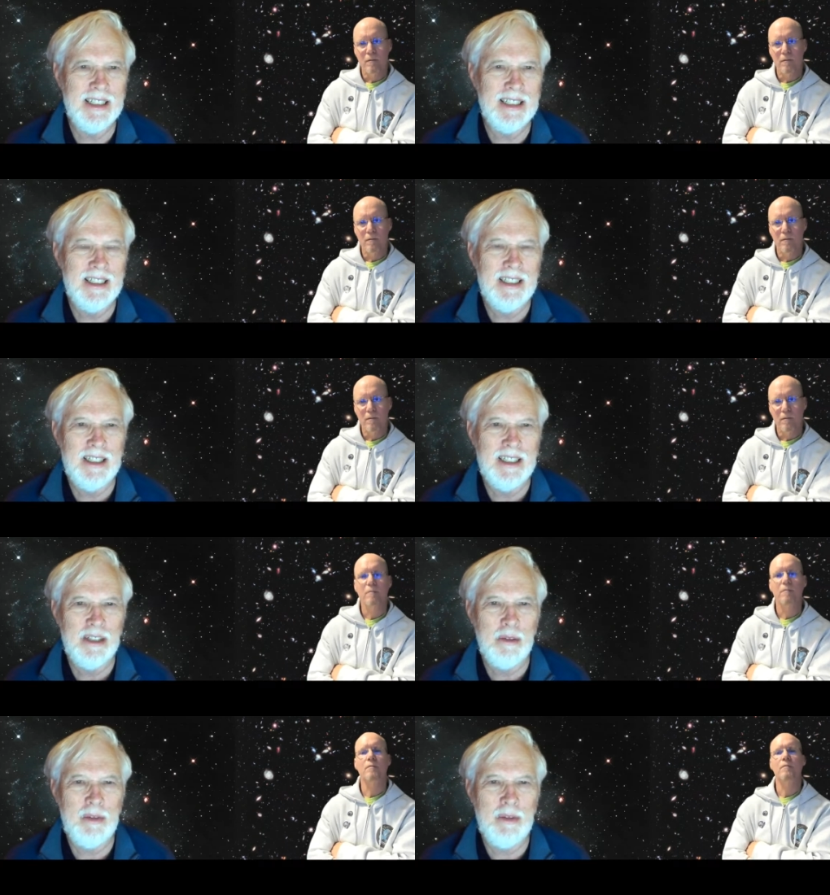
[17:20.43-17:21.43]
Speaker 1: We mm-hmm. had an
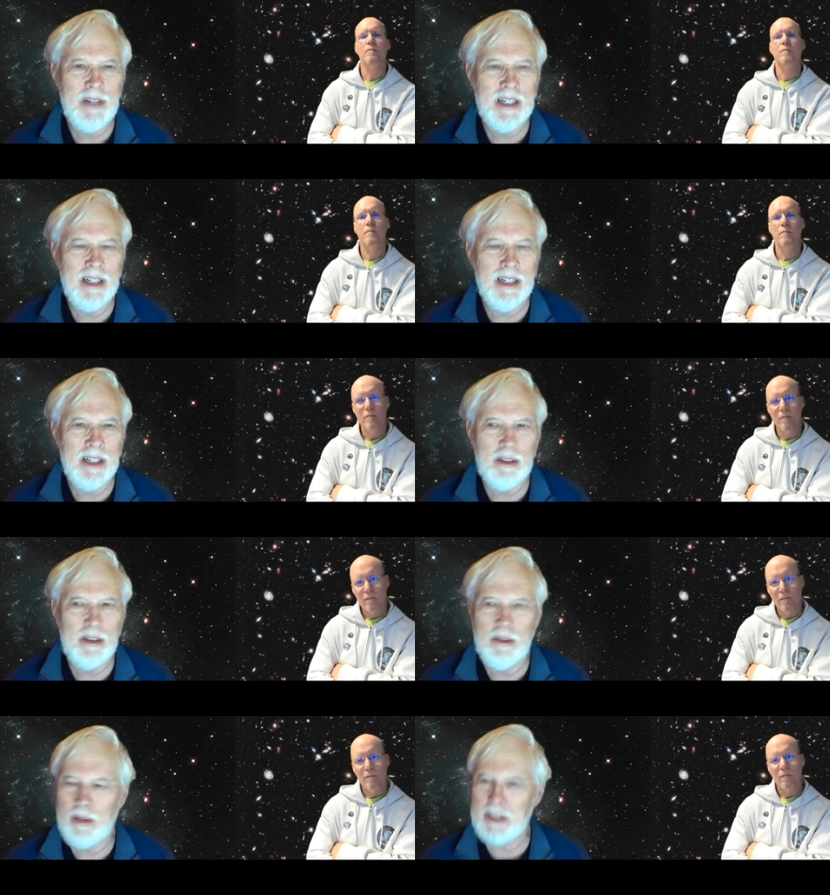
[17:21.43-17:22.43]
electrician, we
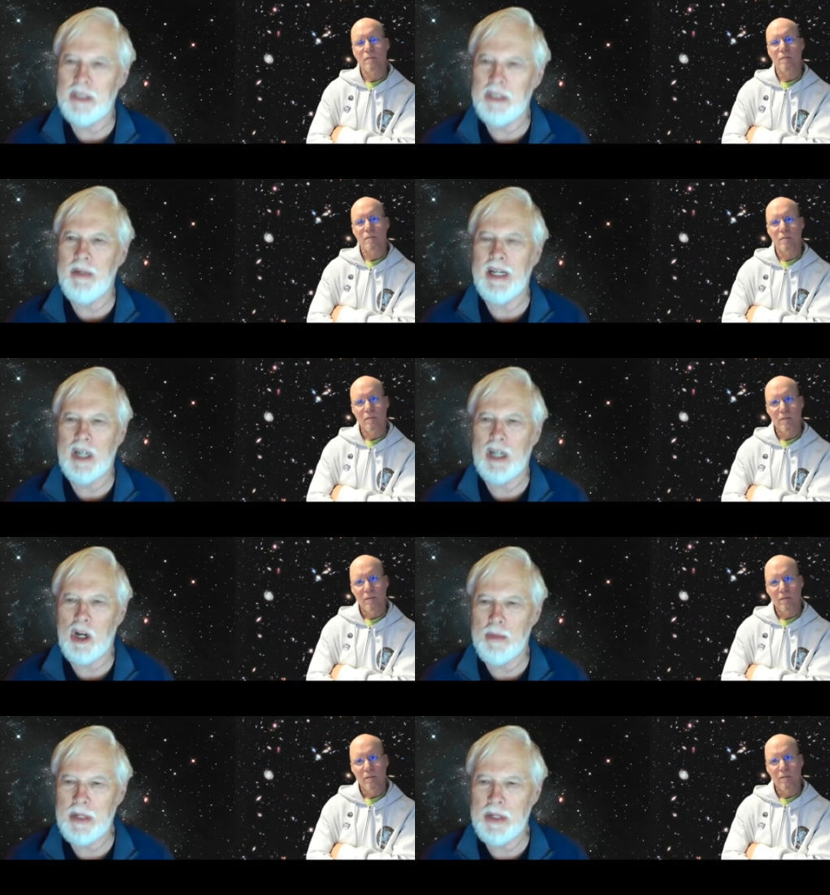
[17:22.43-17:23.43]
had a carpenter that
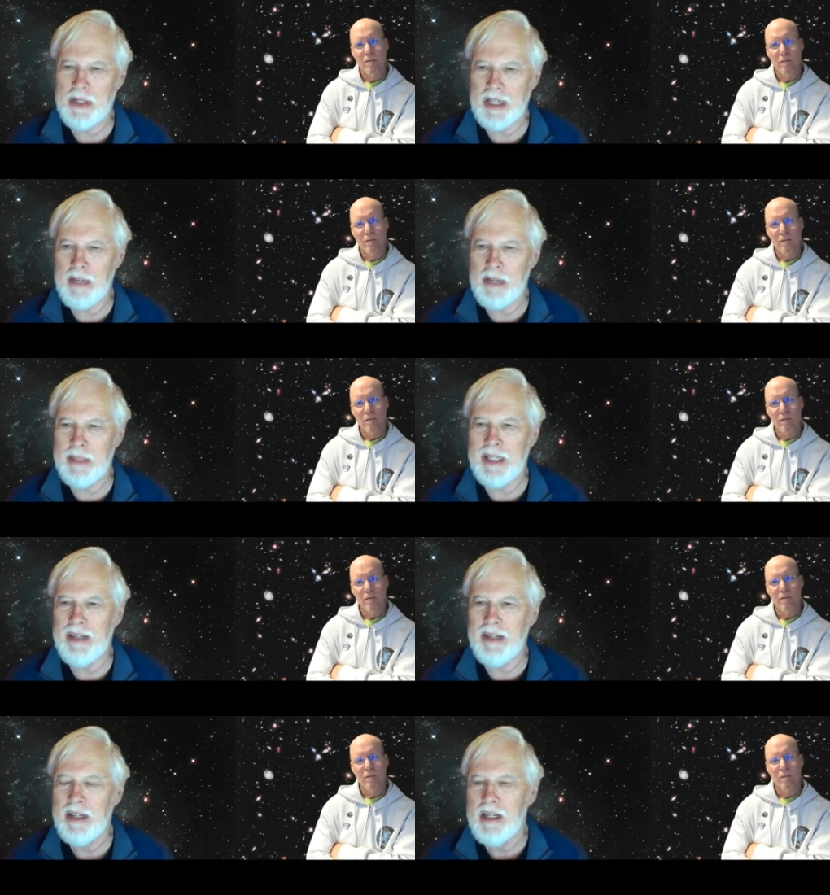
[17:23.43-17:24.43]
came in. They they
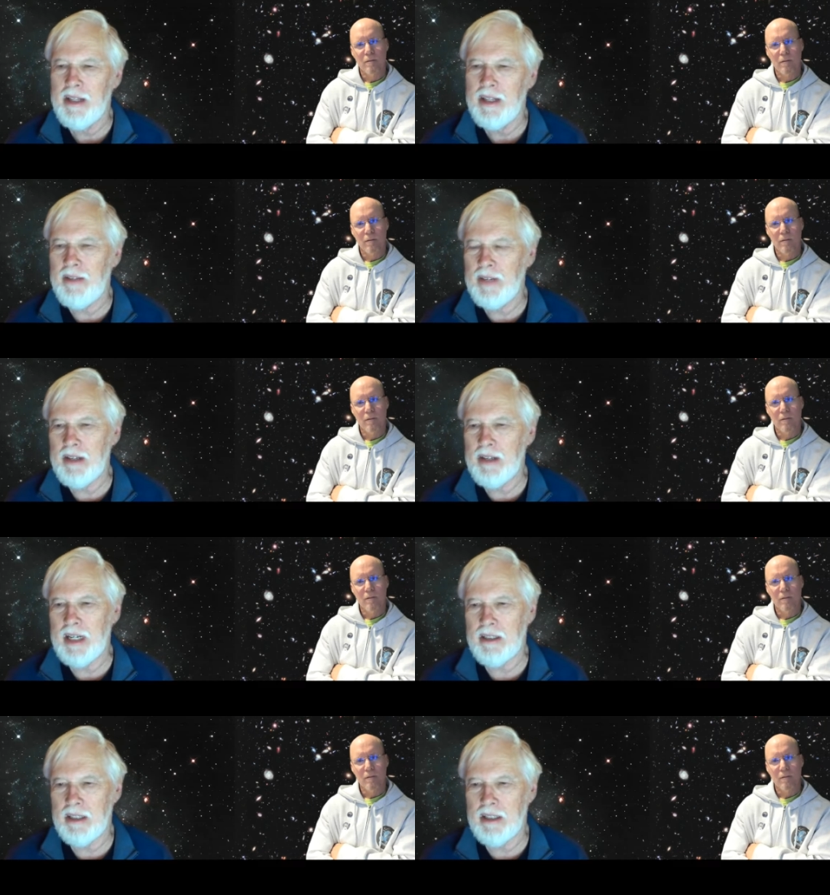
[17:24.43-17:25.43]
found out that our
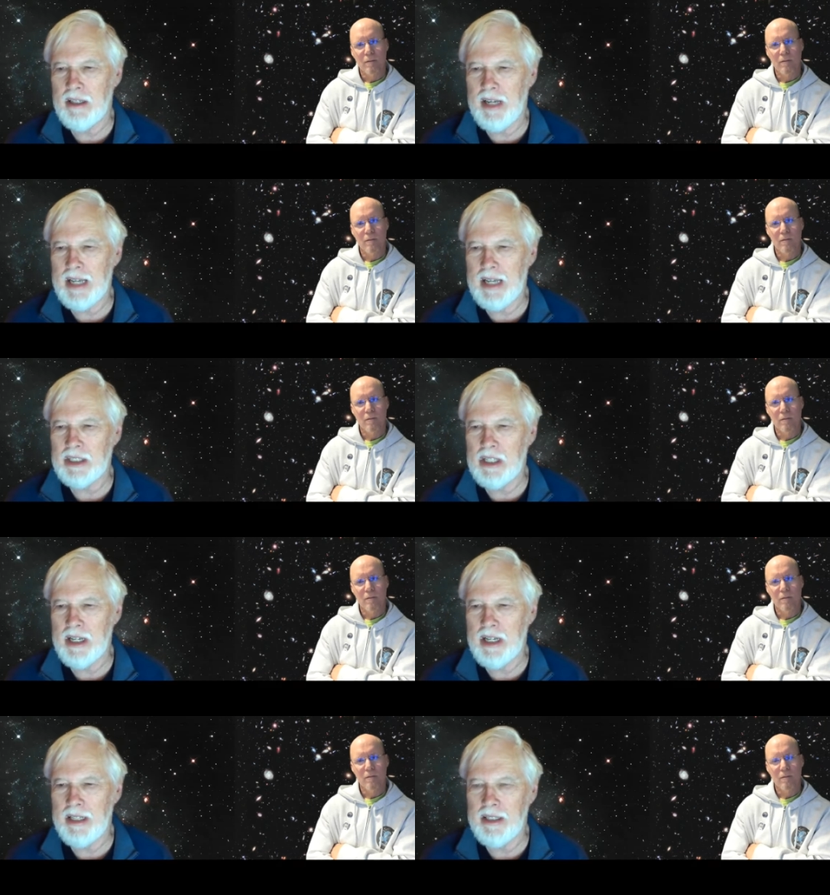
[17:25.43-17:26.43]
gas line into the
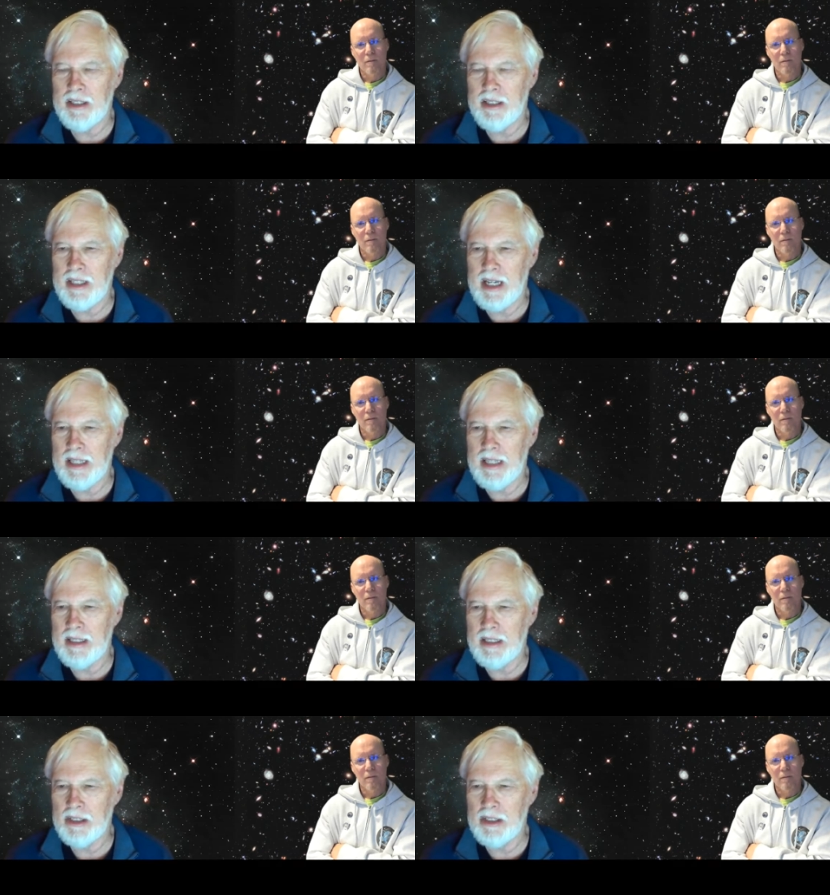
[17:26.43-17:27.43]
island and our
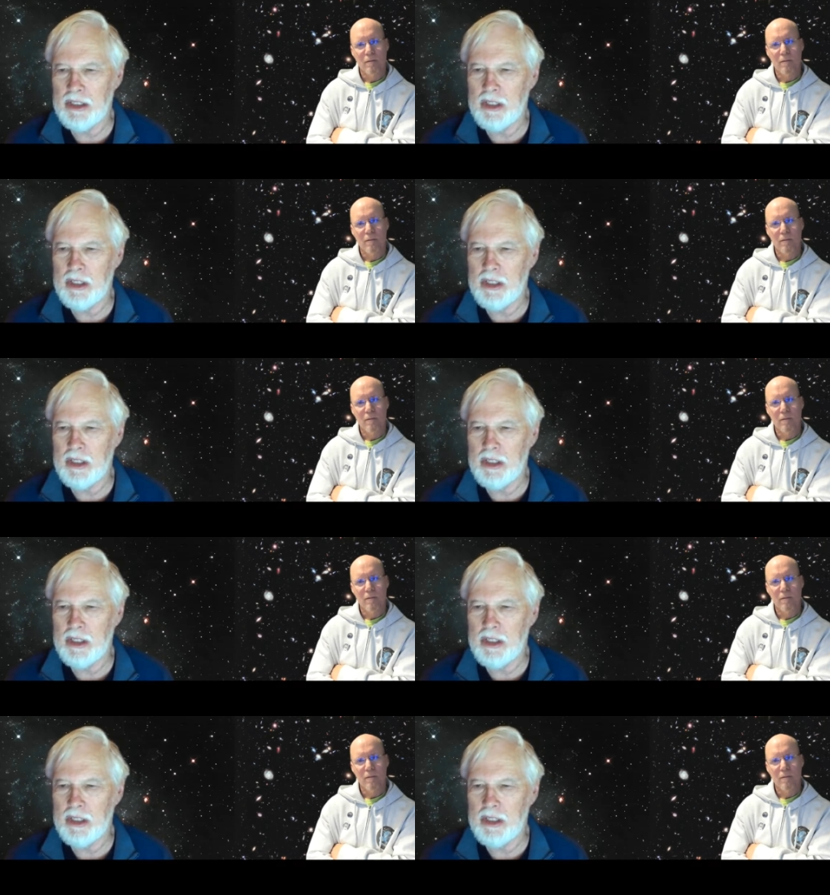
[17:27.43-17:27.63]
stove